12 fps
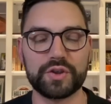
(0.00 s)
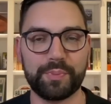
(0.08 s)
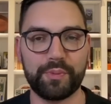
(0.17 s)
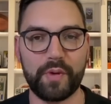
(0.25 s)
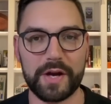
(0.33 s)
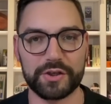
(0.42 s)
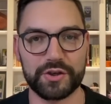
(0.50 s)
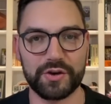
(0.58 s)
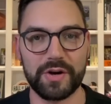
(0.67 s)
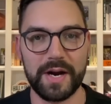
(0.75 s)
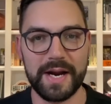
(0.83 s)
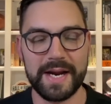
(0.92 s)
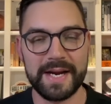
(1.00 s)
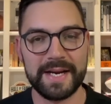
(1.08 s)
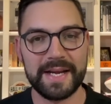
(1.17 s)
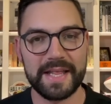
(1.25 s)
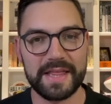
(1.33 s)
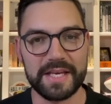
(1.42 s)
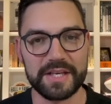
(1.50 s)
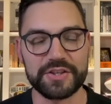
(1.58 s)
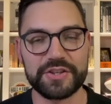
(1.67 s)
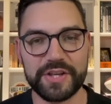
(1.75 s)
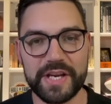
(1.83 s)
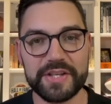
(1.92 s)
pressure this
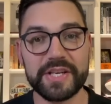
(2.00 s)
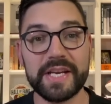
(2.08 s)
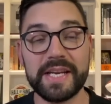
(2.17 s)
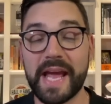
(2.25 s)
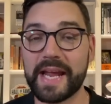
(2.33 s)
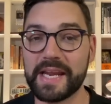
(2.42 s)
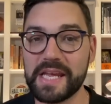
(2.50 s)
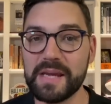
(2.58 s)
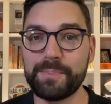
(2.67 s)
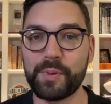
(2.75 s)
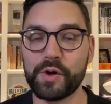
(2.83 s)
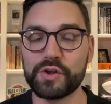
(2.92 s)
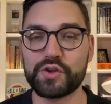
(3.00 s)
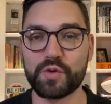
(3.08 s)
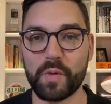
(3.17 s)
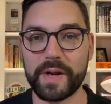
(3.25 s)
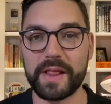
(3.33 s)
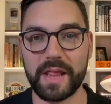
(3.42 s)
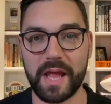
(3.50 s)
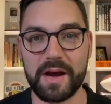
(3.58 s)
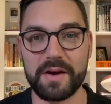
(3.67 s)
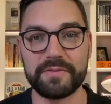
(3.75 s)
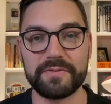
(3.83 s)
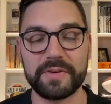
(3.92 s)
season. And he put Jordan
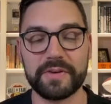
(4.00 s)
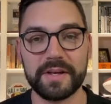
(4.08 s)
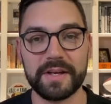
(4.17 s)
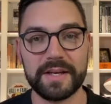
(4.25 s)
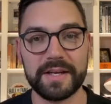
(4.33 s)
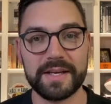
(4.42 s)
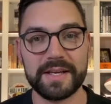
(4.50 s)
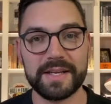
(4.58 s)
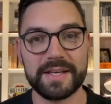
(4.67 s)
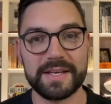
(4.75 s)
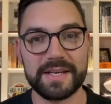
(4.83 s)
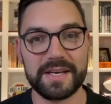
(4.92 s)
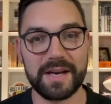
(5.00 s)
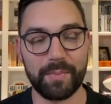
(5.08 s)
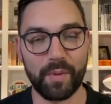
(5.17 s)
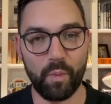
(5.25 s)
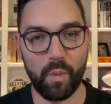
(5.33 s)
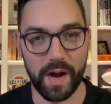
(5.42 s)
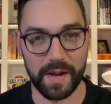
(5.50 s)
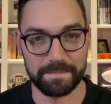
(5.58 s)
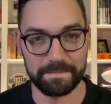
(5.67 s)
Love number one.